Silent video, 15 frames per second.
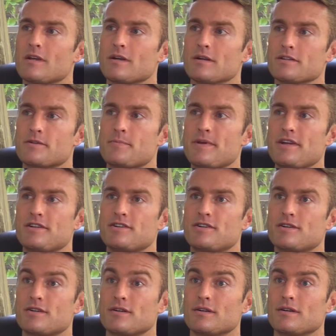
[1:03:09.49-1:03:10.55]
a
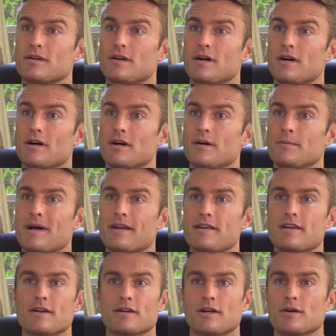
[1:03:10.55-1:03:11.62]
speech uh, about a
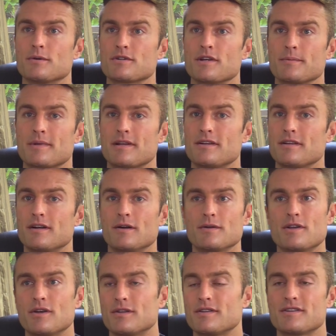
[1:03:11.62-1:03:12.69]
year ago or something. You know,
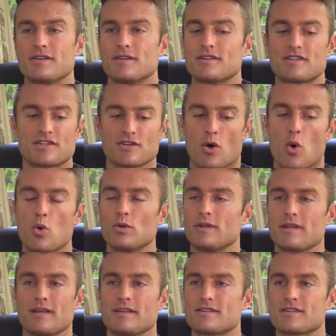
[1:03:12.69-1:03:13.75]
this, this is
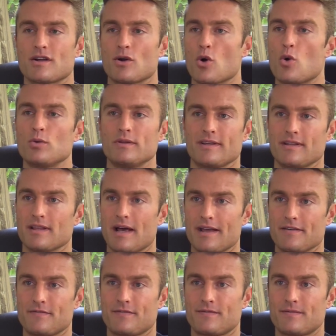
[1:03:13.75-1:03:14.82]
only this is our only
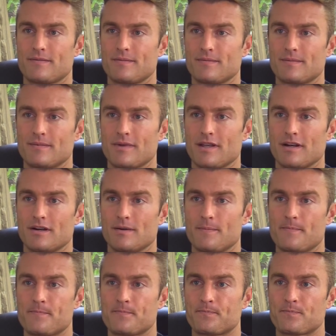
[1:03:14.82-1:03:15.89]
life. You
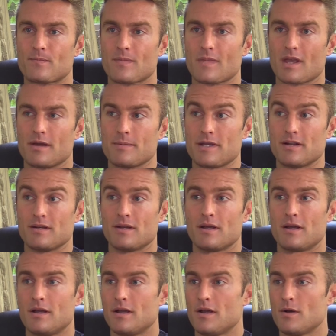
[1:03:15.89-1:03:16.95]
know, I mean,
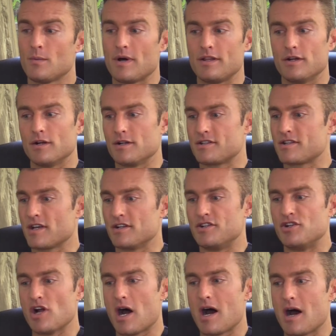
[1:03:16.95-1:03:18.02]
whether it's a
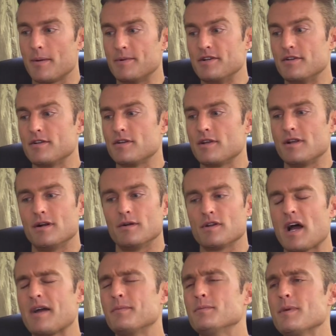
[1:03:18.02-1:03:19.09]
job, and you know,
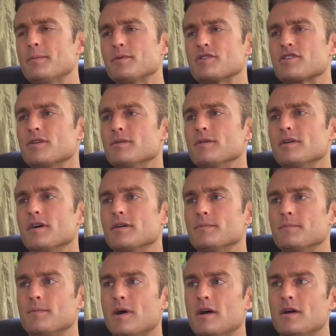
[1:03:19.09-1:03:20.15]
I remember so.
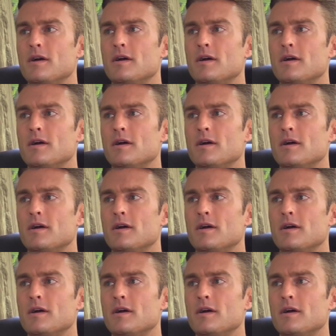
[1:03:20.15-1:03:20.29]
Uh,